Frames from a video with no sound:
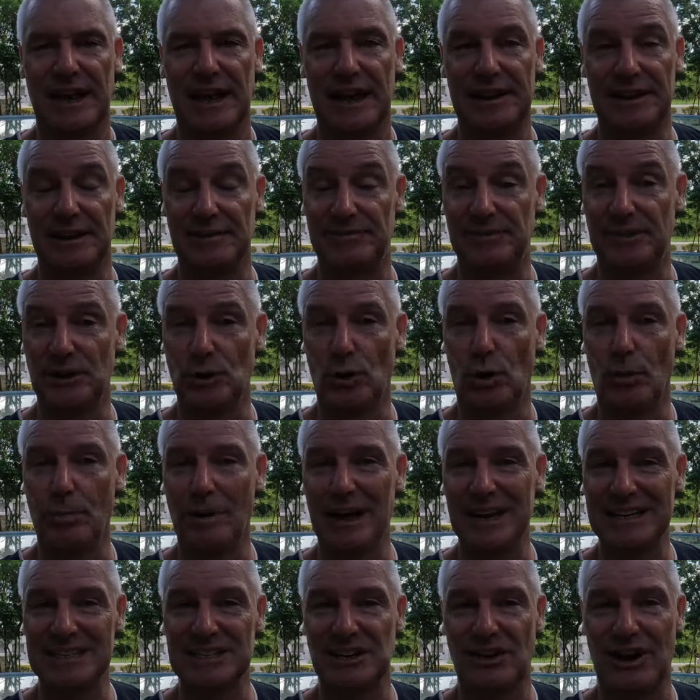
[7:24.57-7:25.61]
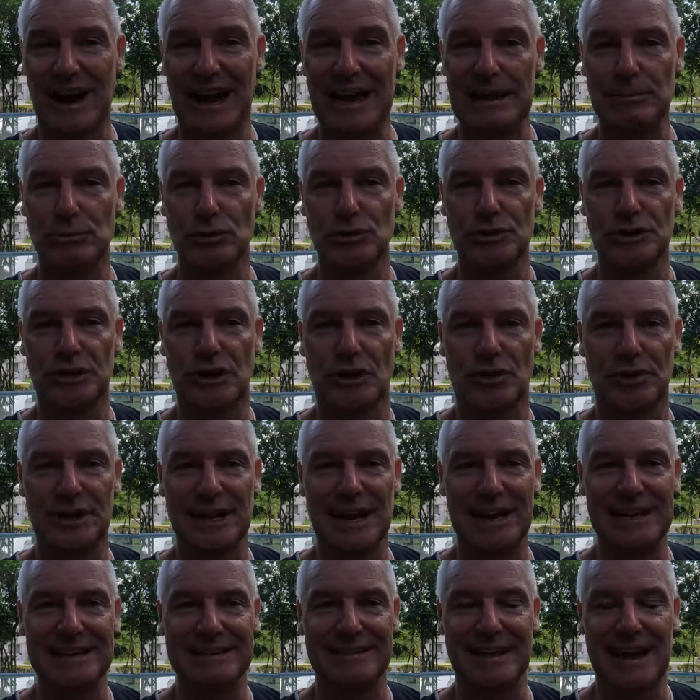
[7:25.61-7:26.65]
And if the All Blacks are able to
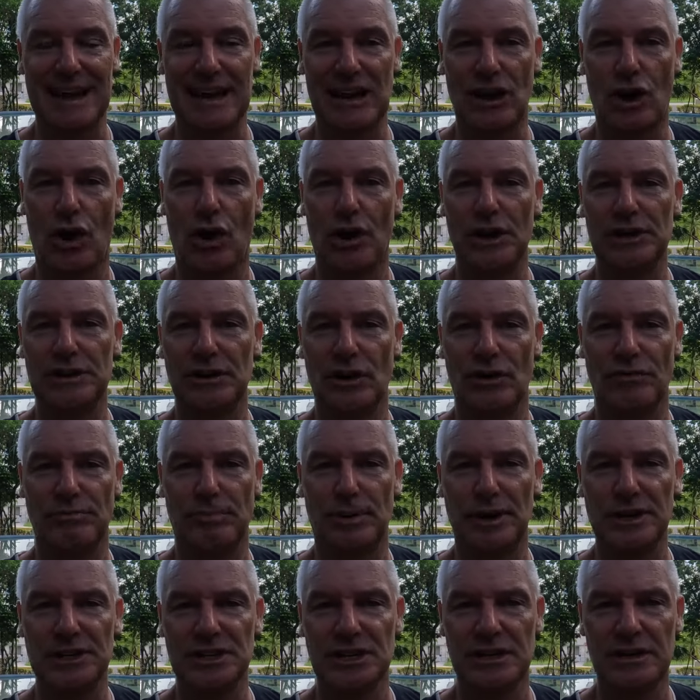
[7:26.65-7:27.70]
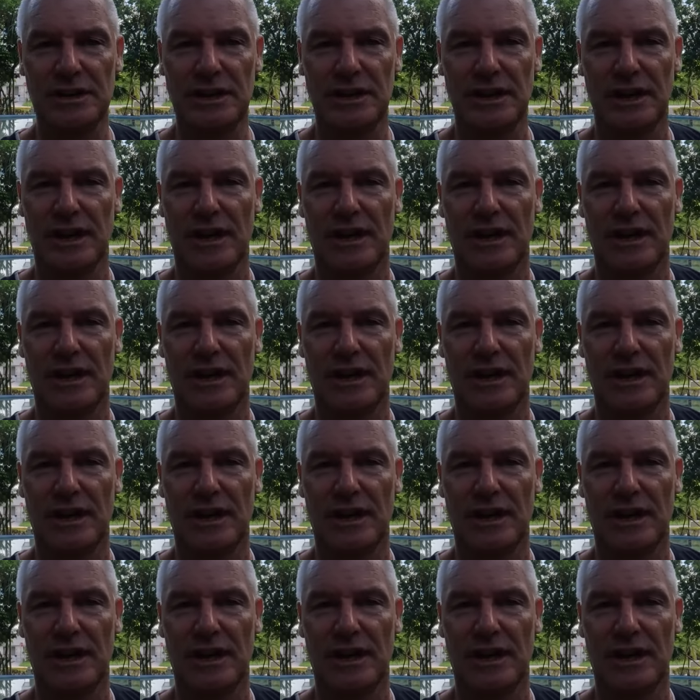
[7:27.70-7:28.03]
create that kind of pressure,